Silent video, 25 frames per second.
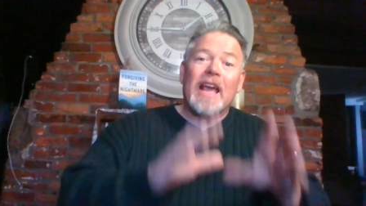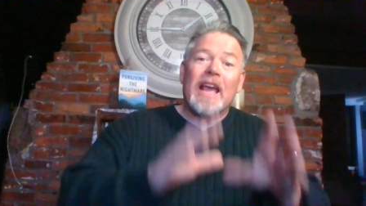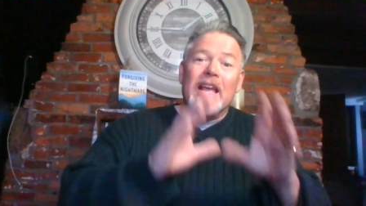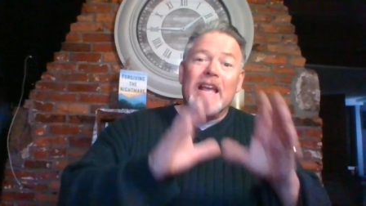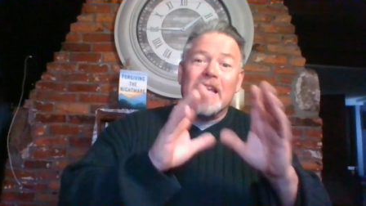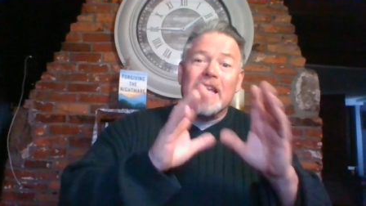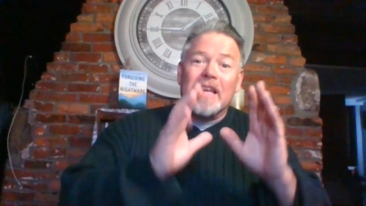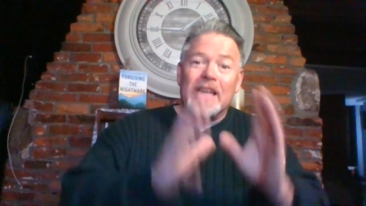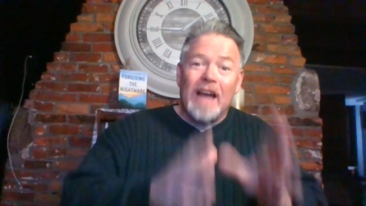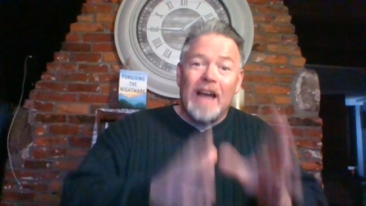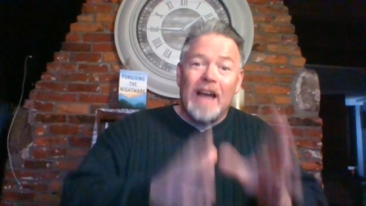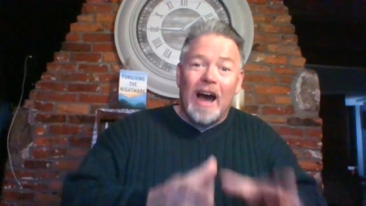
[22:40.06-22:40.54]

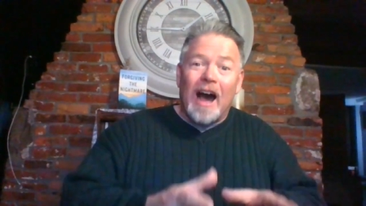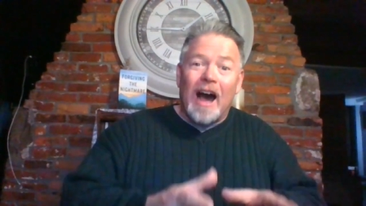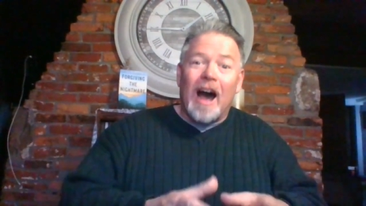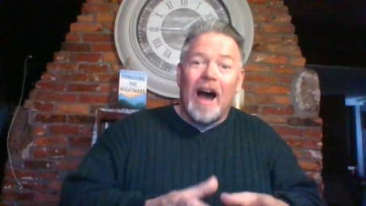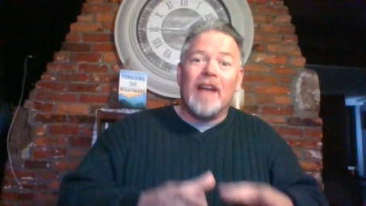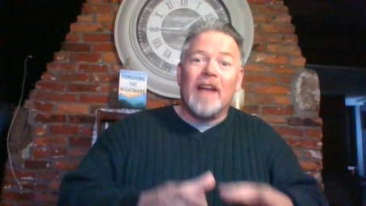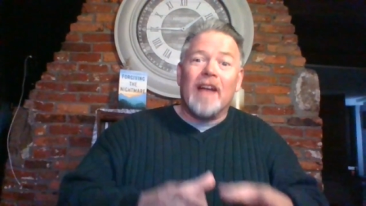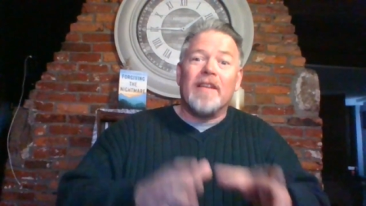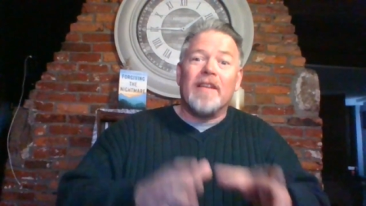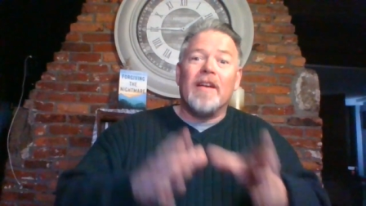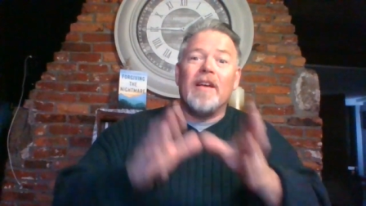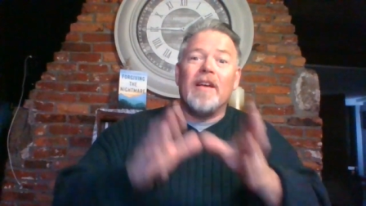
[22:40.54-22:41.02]
and
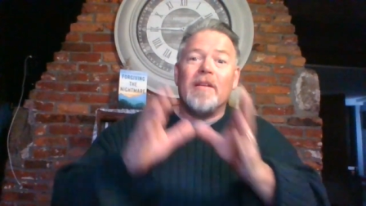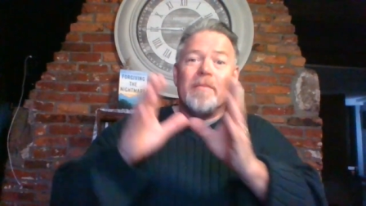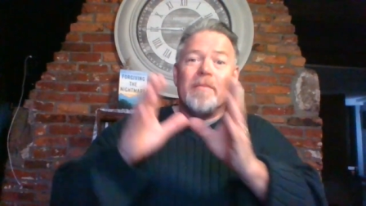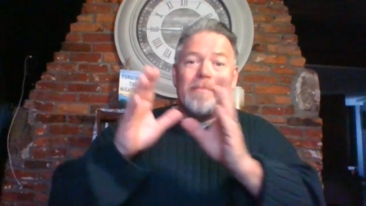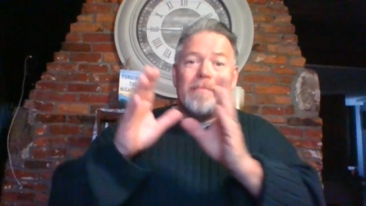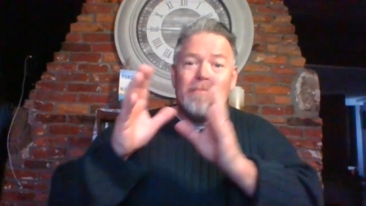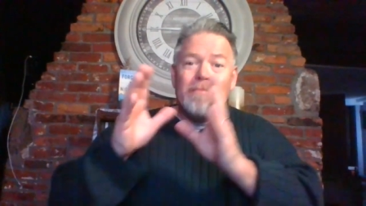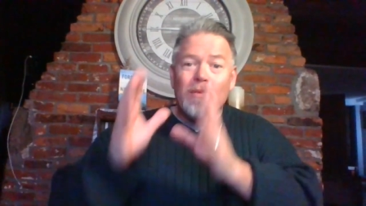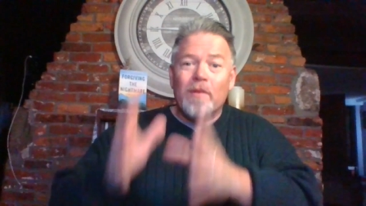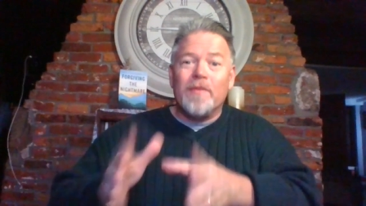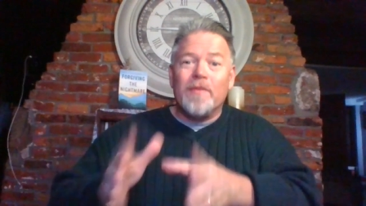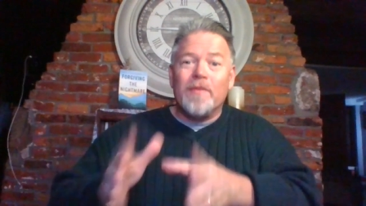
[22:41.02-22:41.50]
God
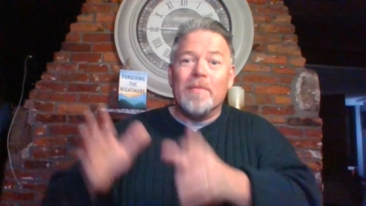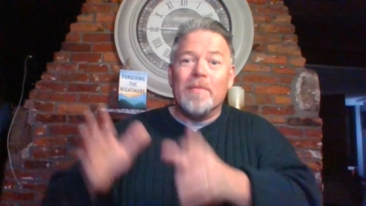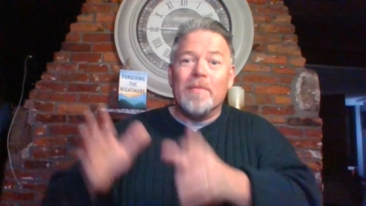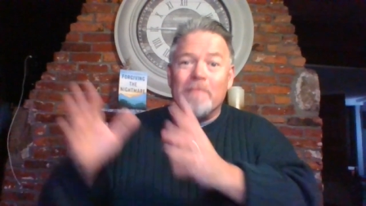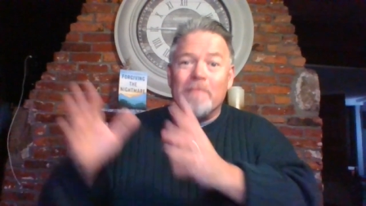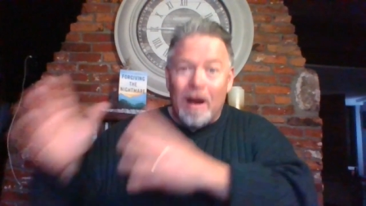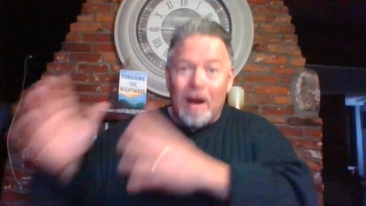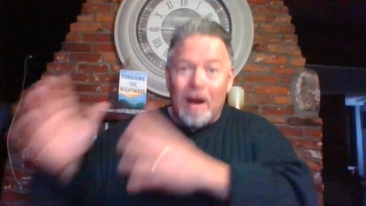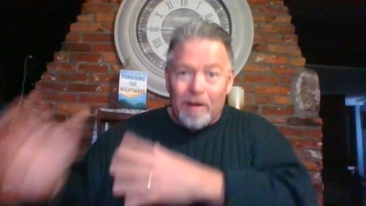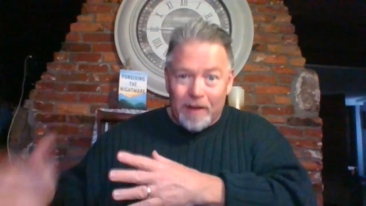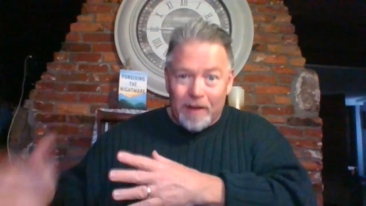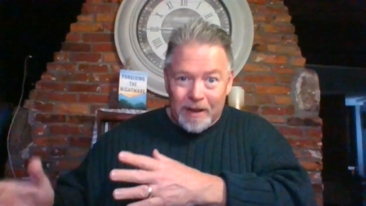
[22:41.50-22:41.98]
moved the
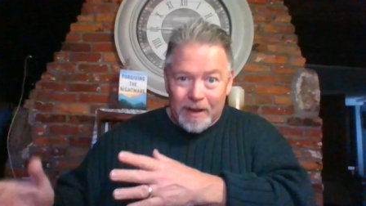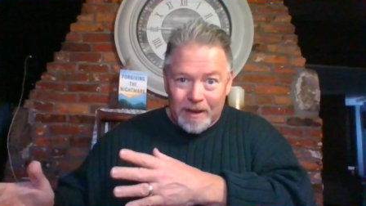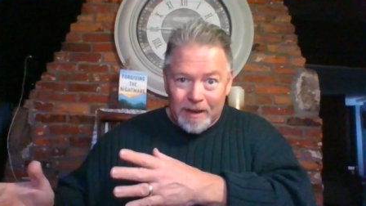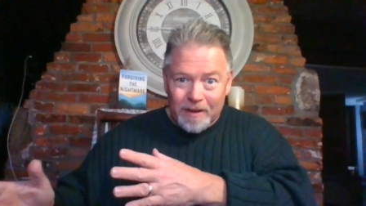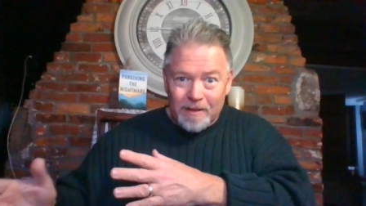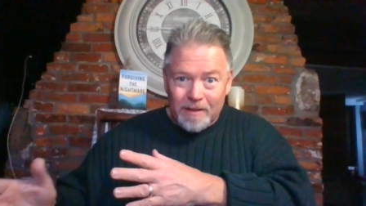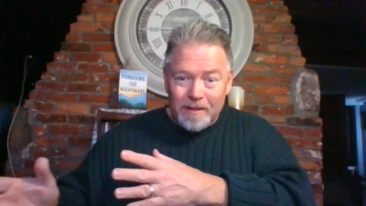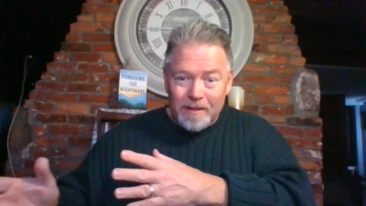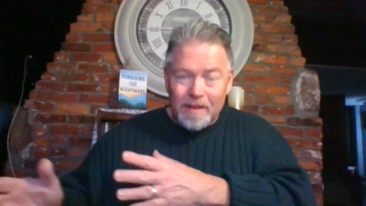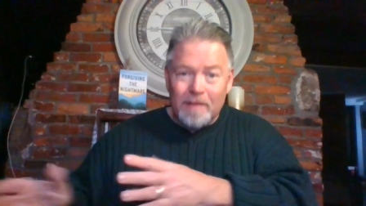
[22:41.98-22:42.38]
mountain